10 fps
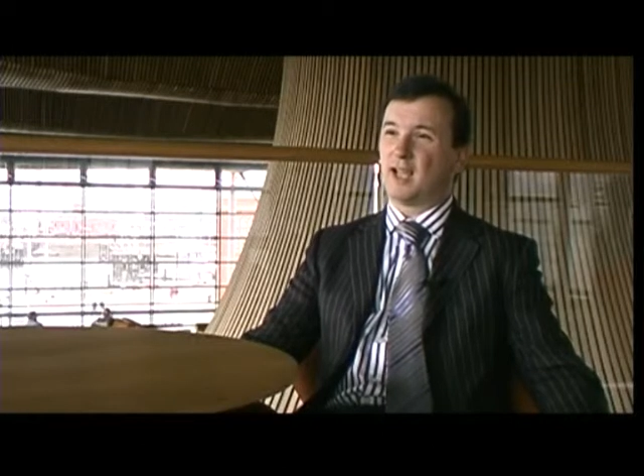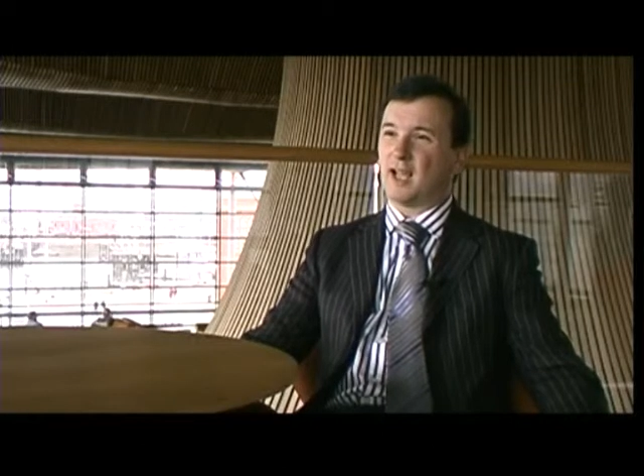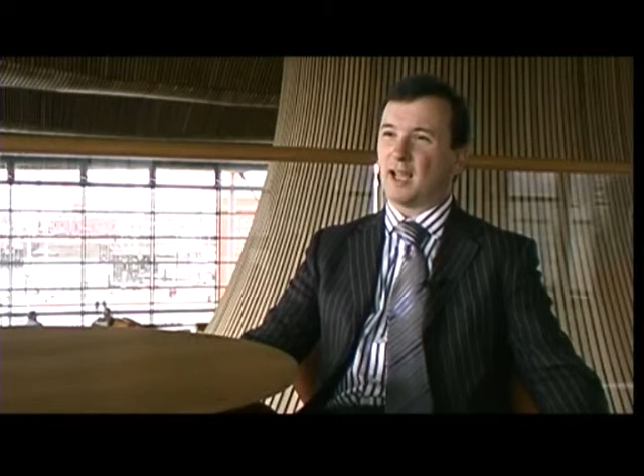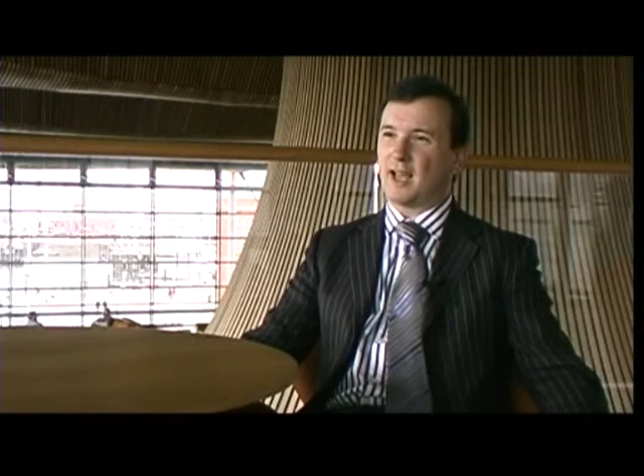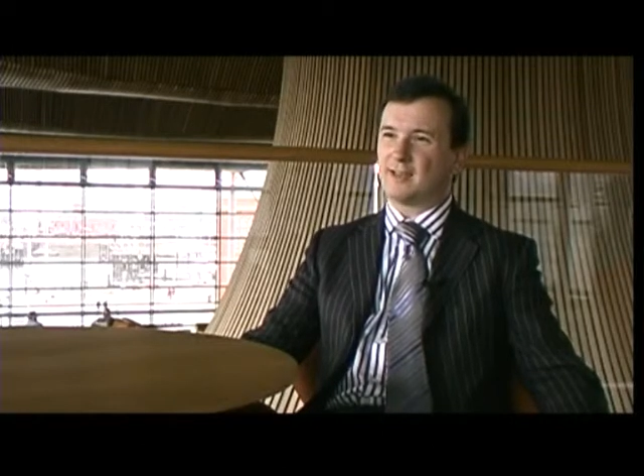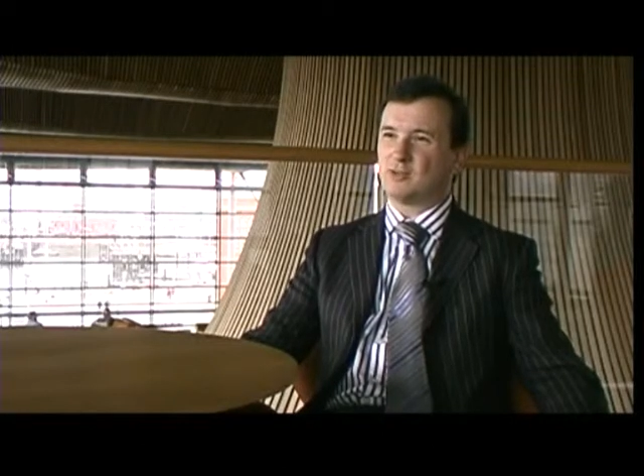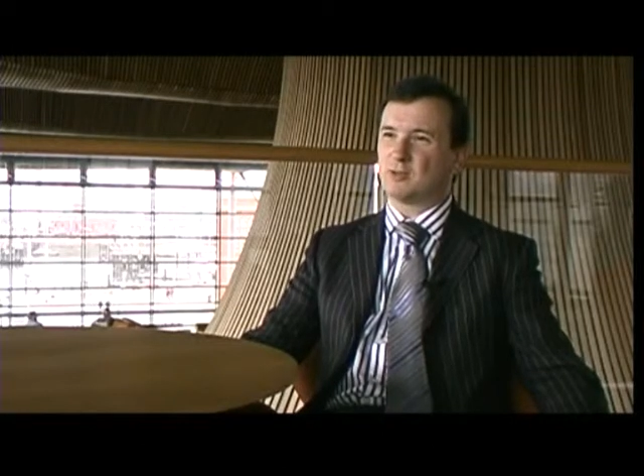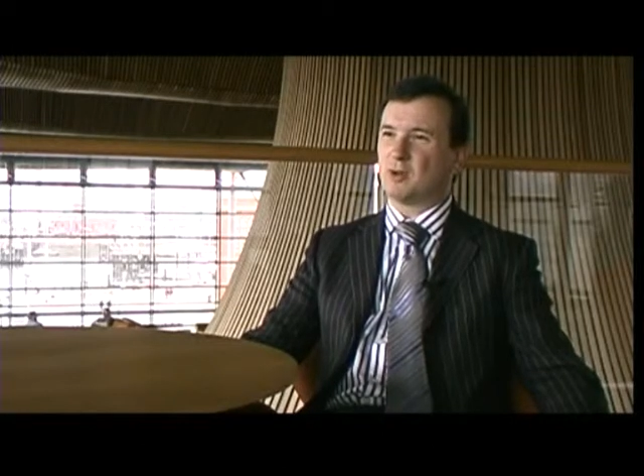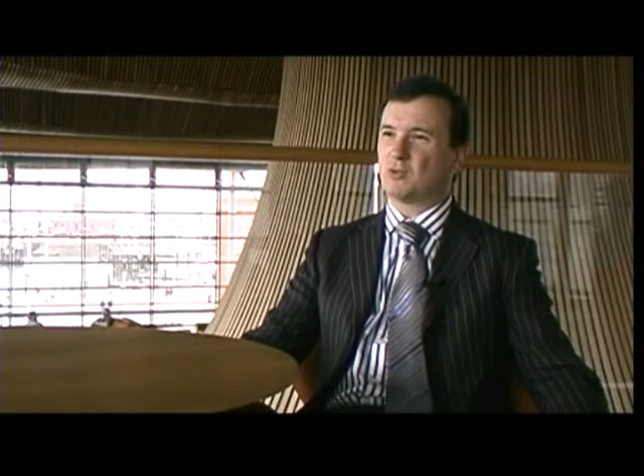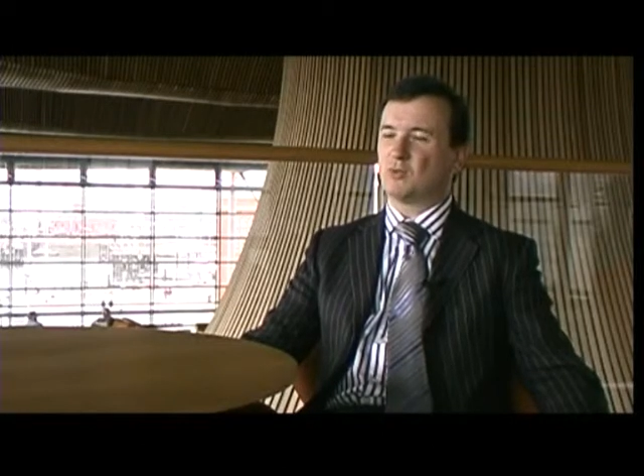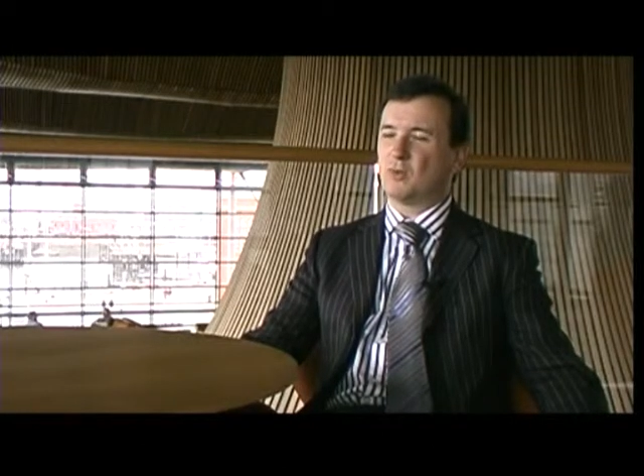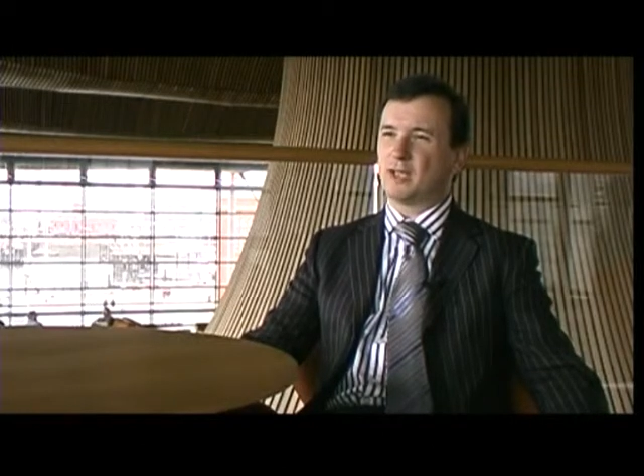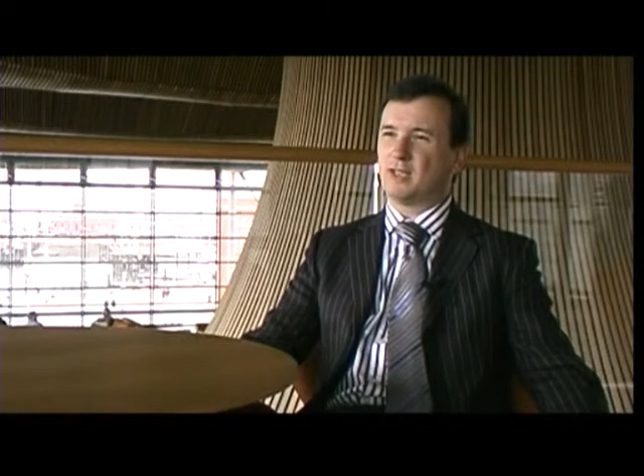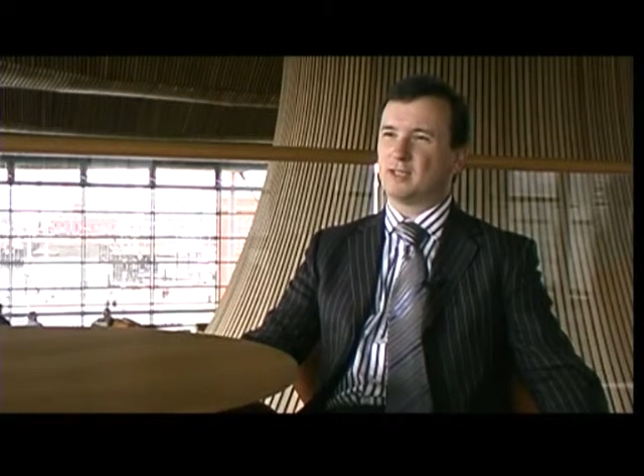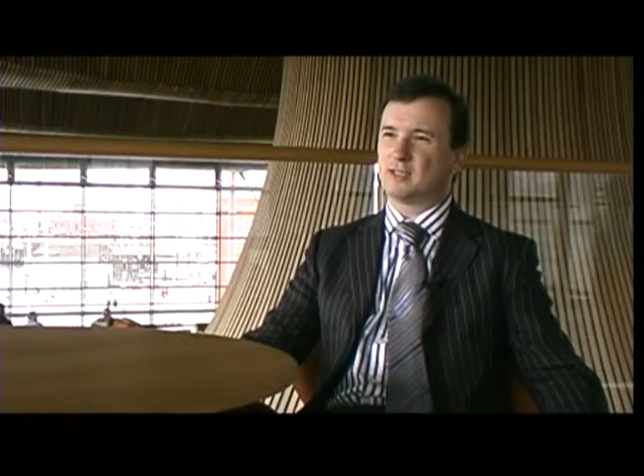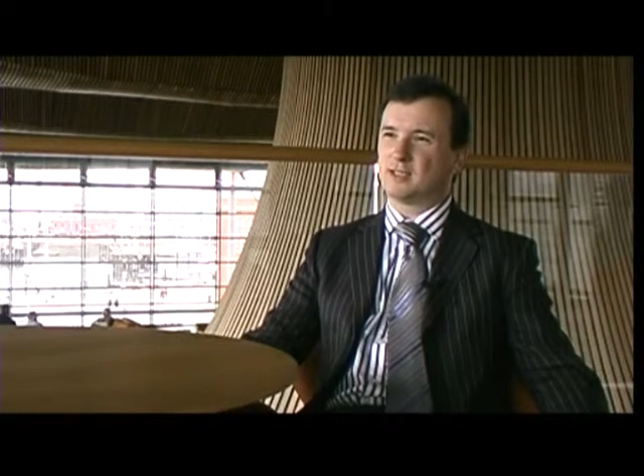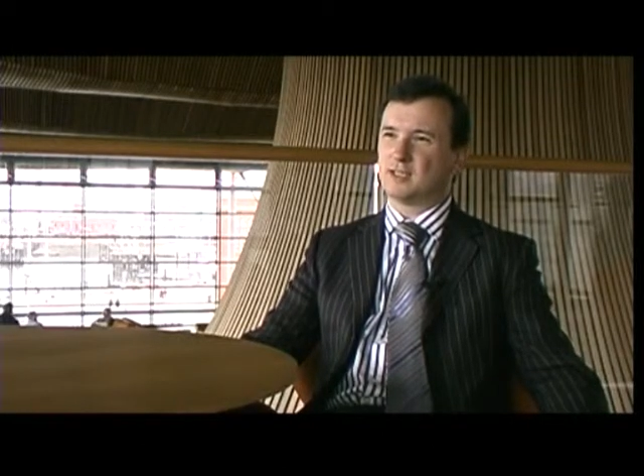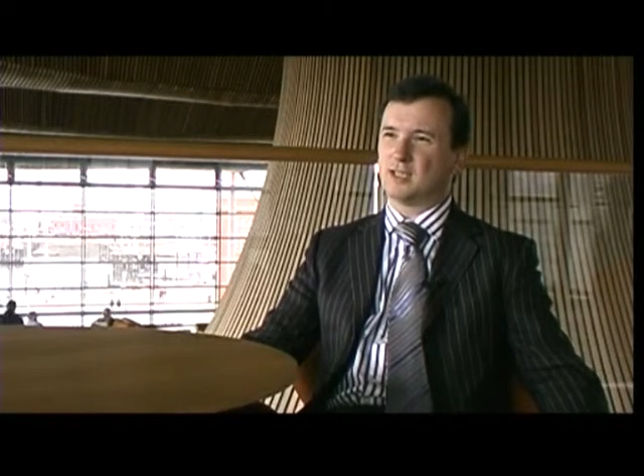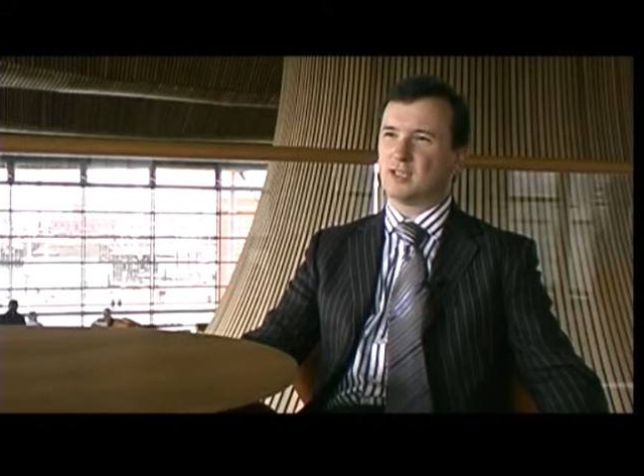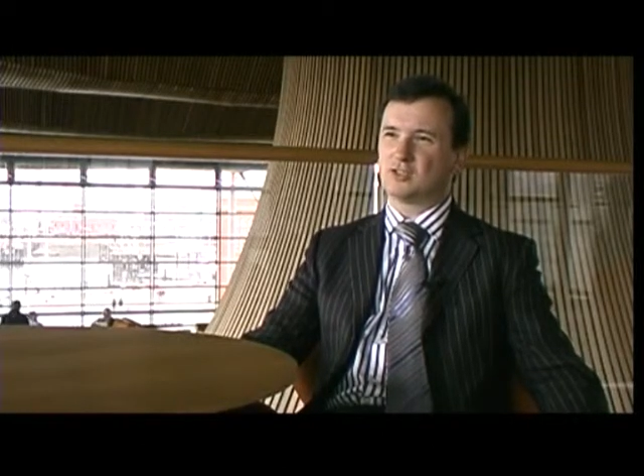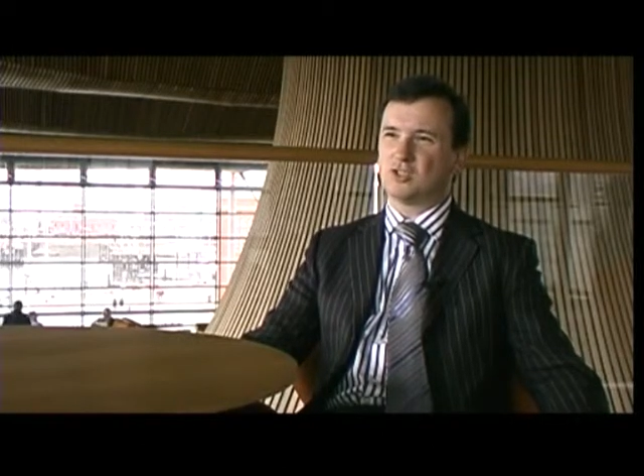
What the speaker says: And it was about the way that